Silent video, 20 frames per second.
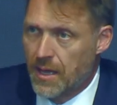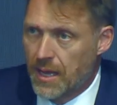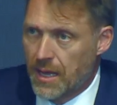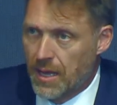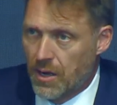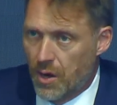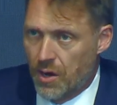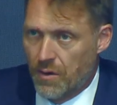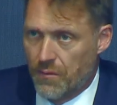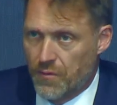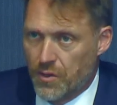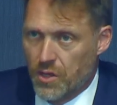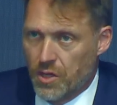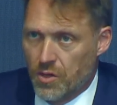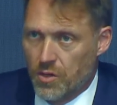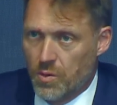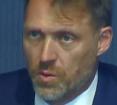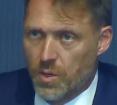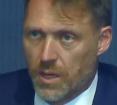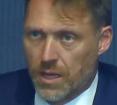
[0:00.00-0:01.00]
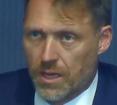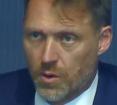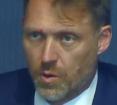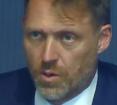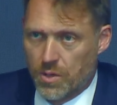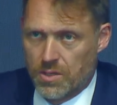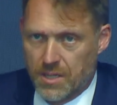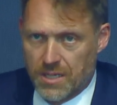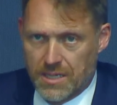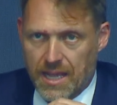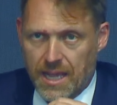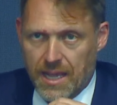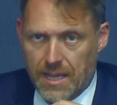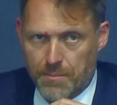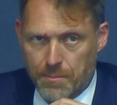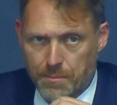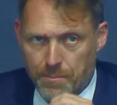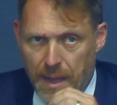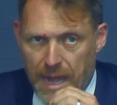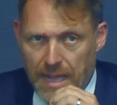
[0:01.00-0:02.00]
in our view, in order to take
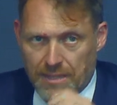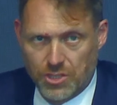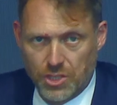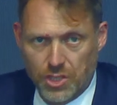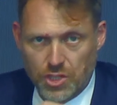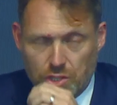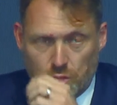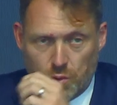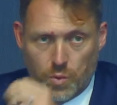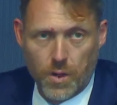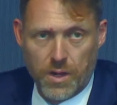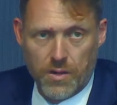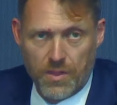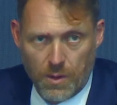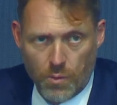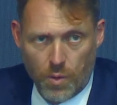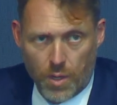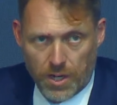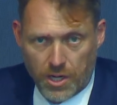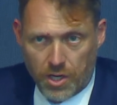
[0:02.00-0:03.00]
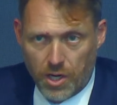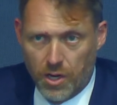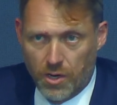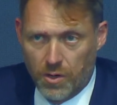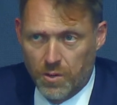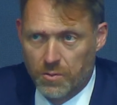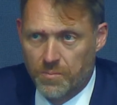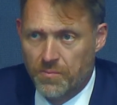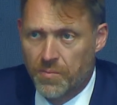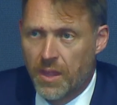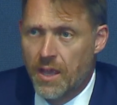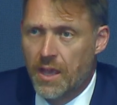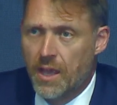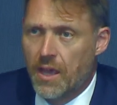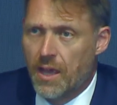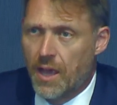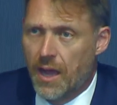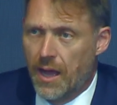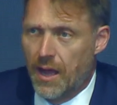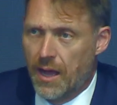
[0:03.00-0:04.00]
passengers where they want to go,
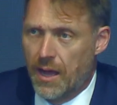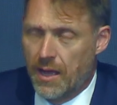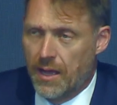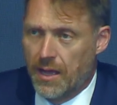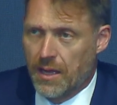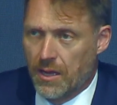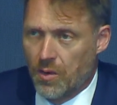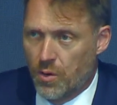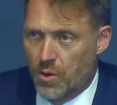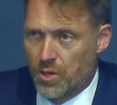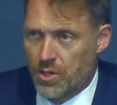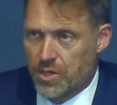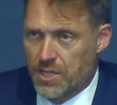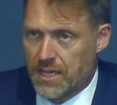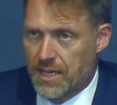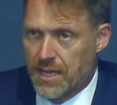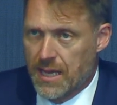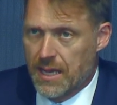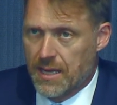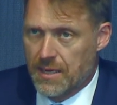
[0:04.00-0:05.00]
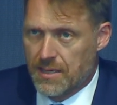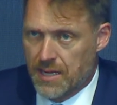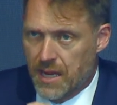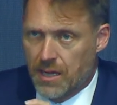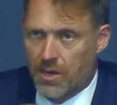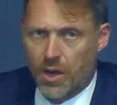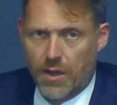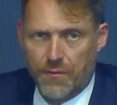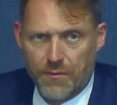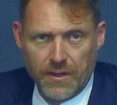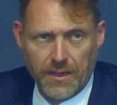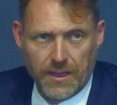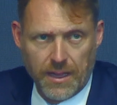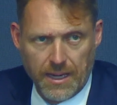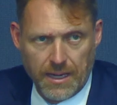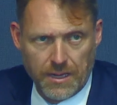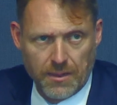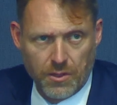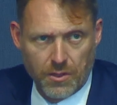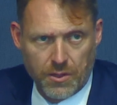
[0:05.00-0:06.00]
in order to get takeoff and
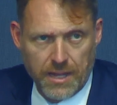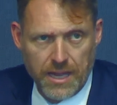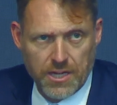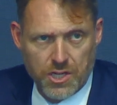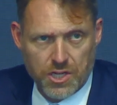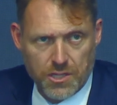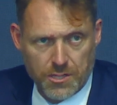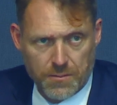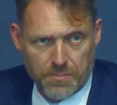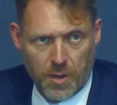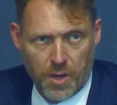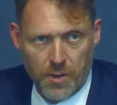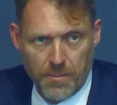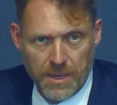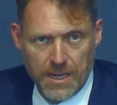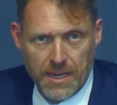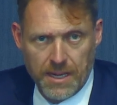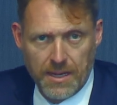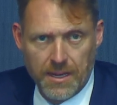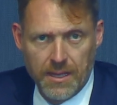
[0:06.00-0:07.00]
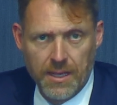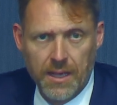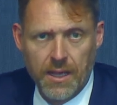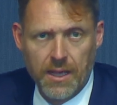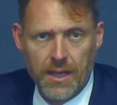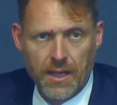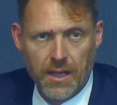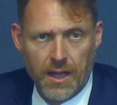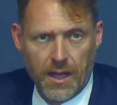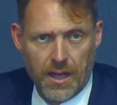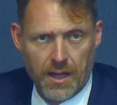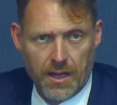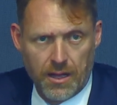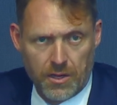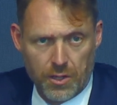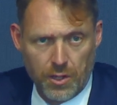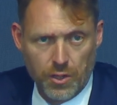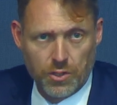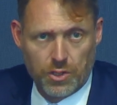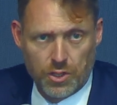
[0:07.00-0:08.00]
landing locations permitted
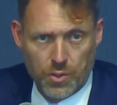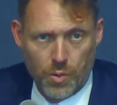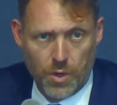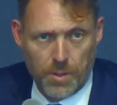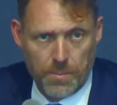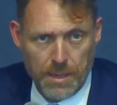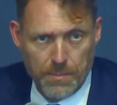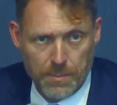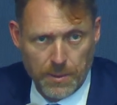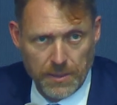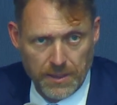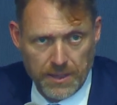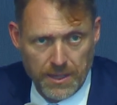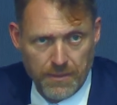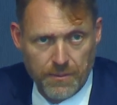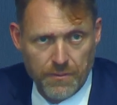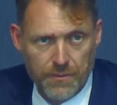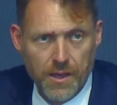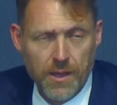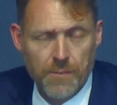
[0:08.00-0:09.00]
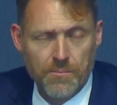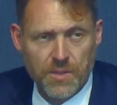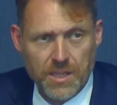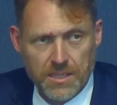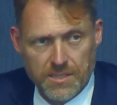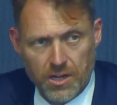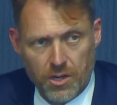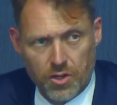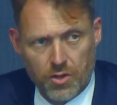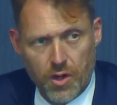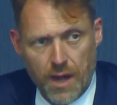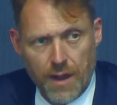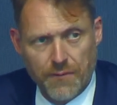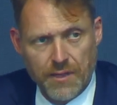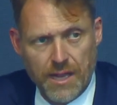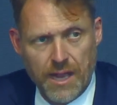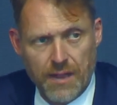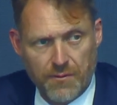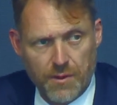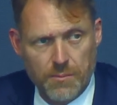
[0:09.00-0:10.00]
close to where people live, these
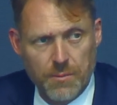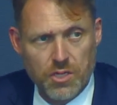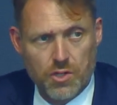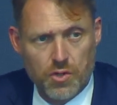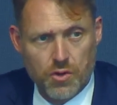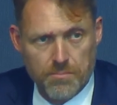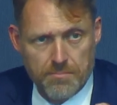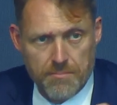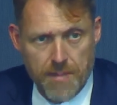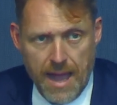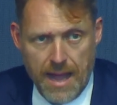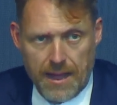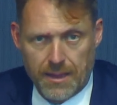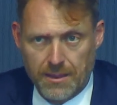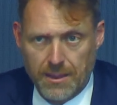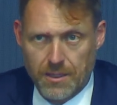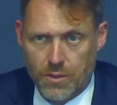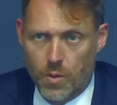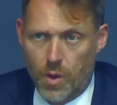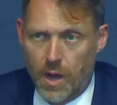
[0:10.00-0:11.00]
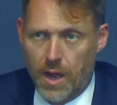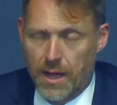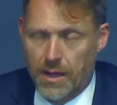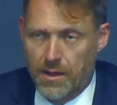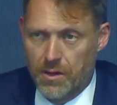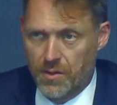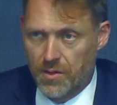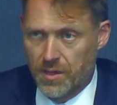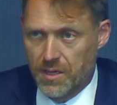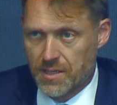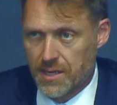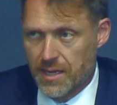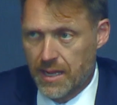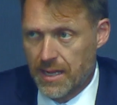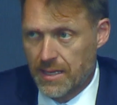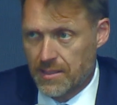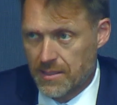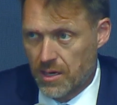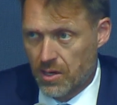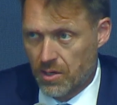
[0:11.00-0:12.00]
aircraft have to be dramatically quieter than
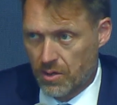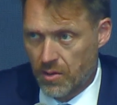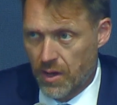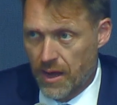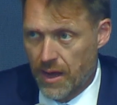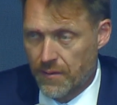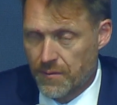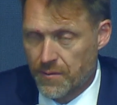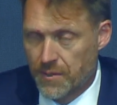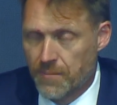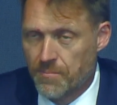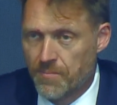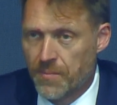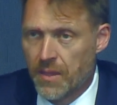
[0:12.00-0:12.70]
today's aircraft.